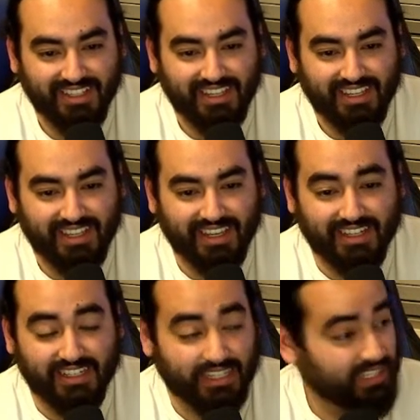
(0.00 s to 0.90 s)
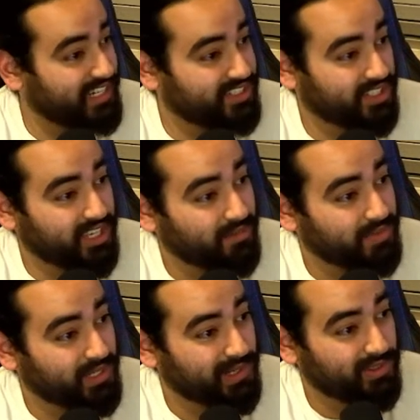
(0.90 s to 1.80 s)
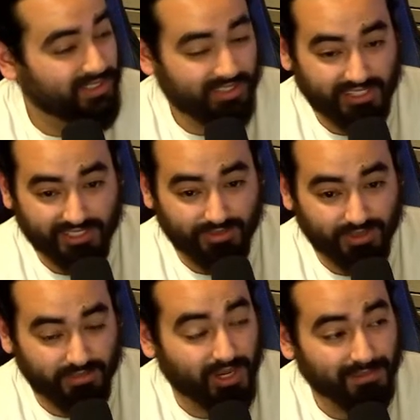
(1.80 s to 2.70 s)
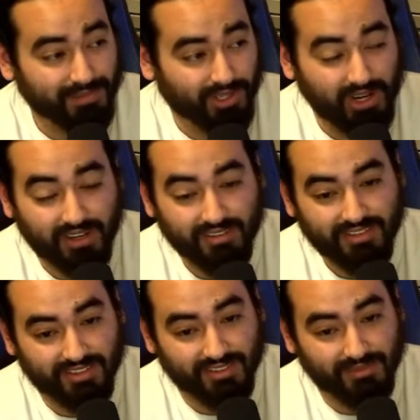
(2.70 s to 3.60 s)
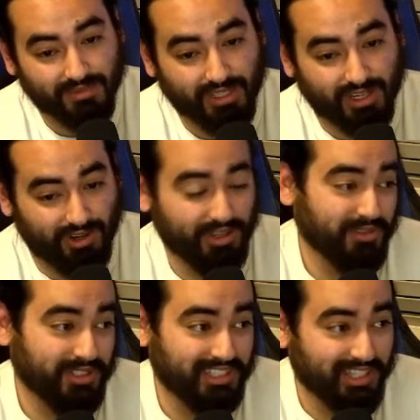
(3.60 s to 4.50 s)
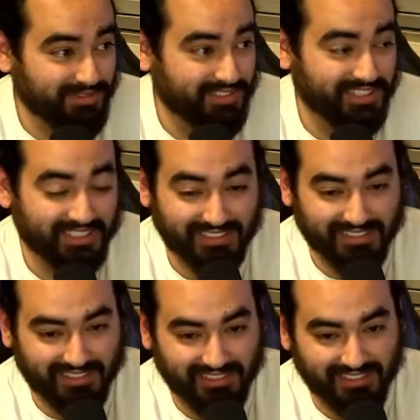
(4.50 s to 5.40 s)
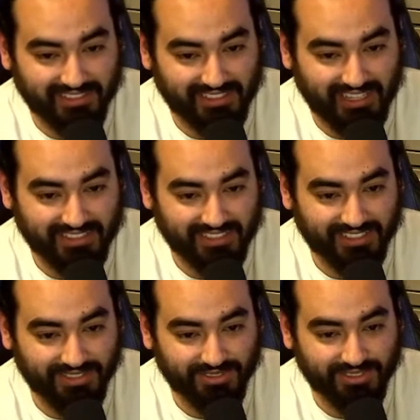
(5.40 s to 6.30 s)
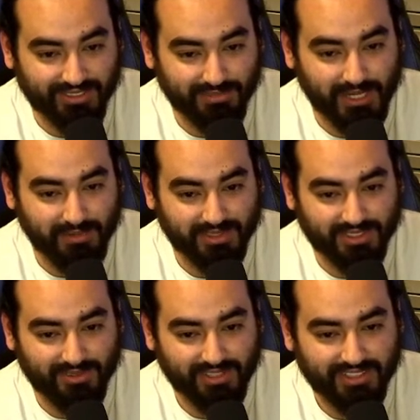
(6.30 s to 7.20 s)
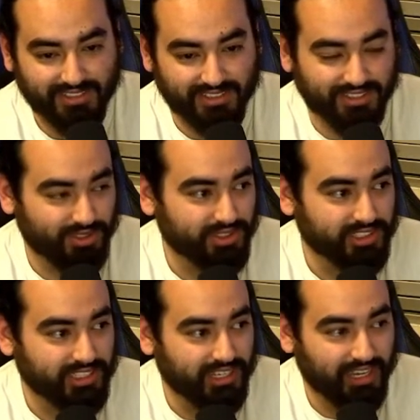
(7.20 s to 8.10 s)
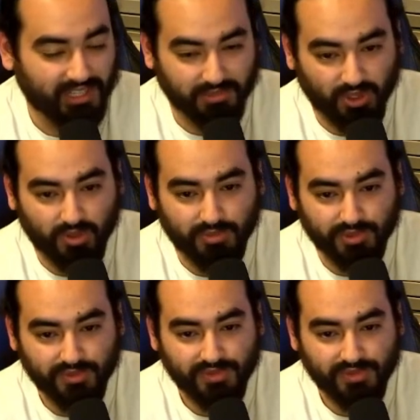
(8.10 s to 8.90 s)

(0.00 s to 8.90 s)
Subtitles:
and he actually can't pin Cole. This actually really popped the crowd, so the crowd really loves seeing Cassidy use the Panama Sunrise. It's usually an Adam Cole move.